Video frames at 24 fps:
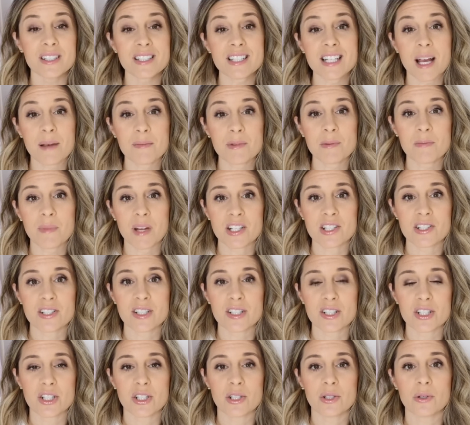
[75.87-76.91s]
time to mention
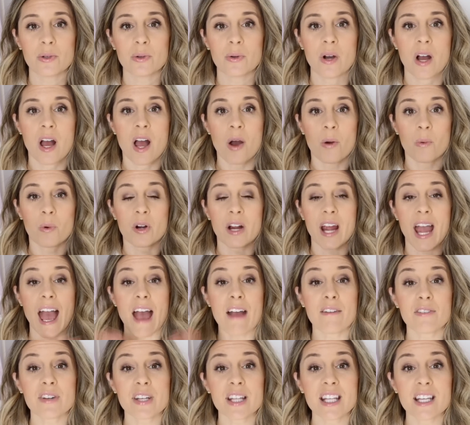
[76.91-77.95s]
it to you, where
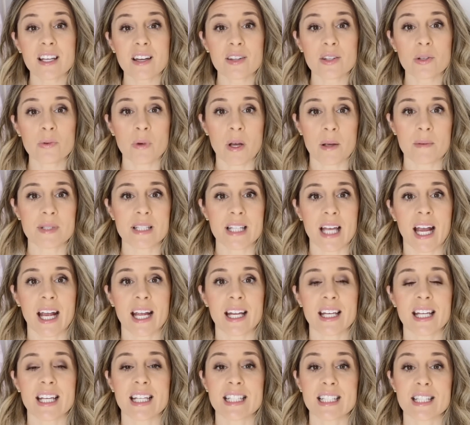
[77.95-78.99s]
everything on the
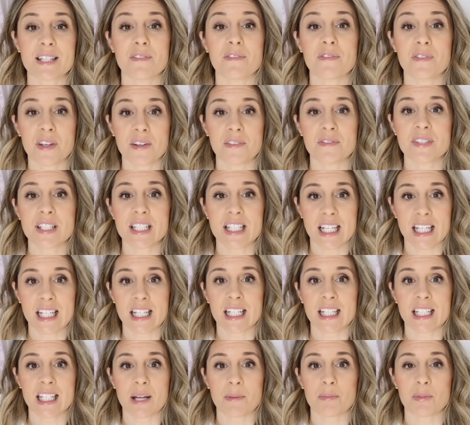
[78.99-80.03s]
website is
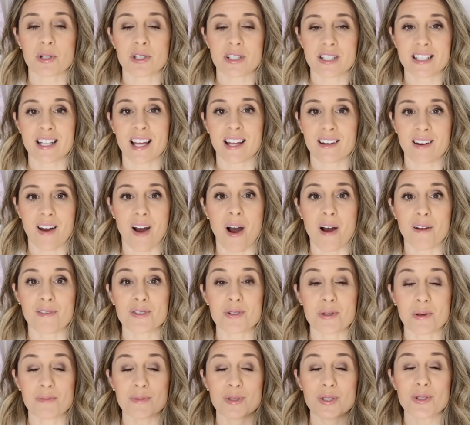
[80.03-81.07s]
fifteen percent off.
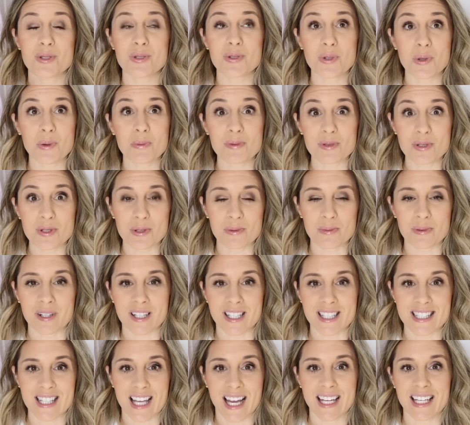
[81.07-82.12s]
So I'm super, super
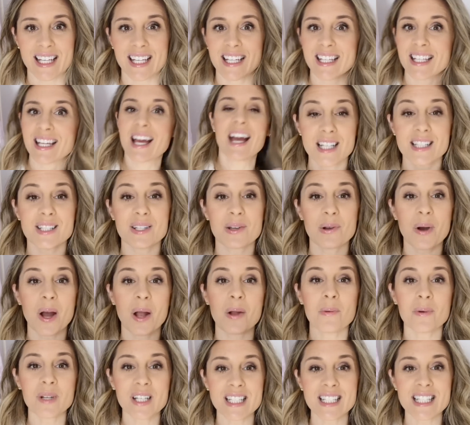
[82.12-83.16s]
excited. So
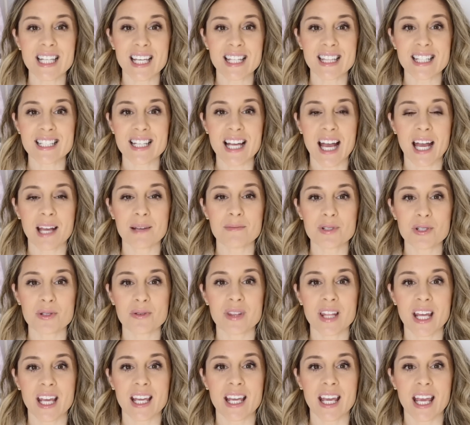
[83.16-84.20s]
I want to take the time to
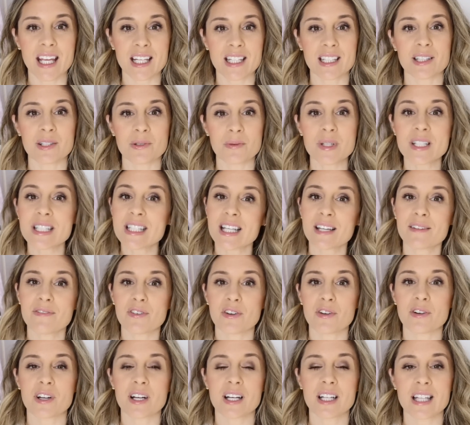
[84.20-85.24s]
thank Ana Luisa
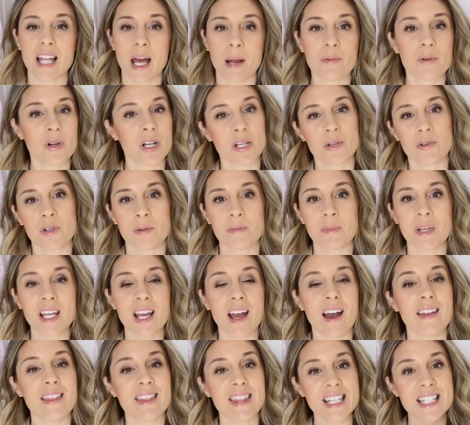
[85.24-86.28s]
for collaborating with me
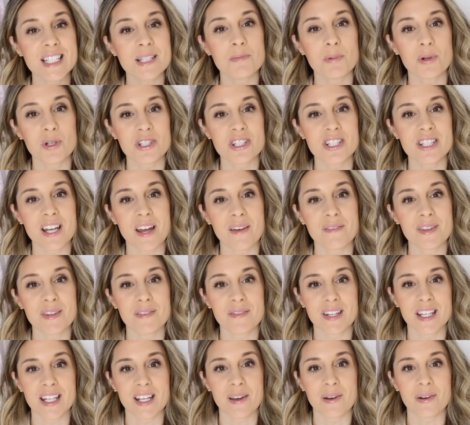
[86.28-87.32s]
on this portion of the
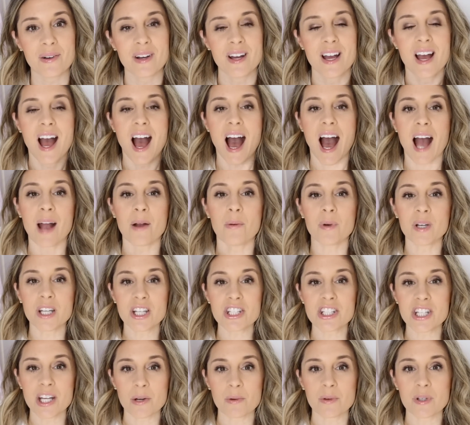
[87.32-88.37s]
video. I want
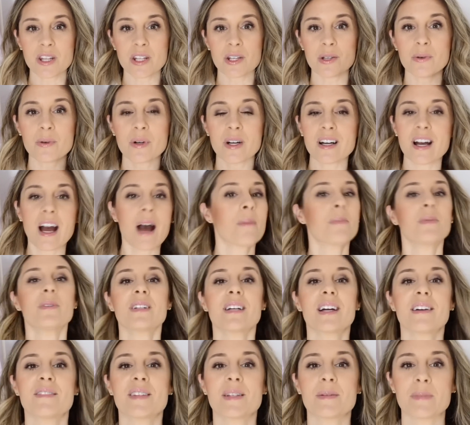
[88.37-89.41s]
to share with you a couple
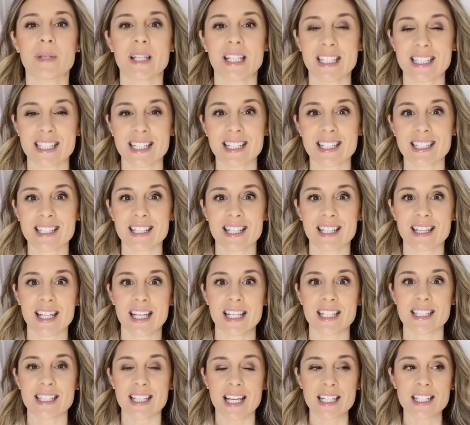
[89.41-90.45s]
of the pieces that
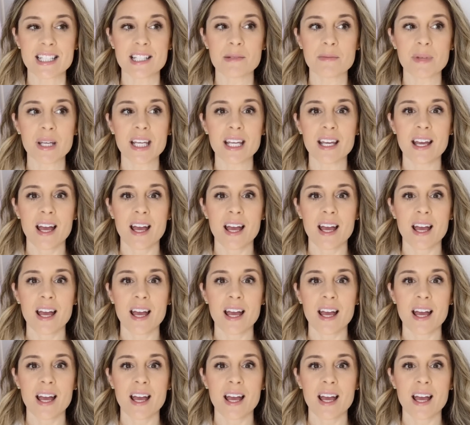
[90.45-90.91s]
they sent to me.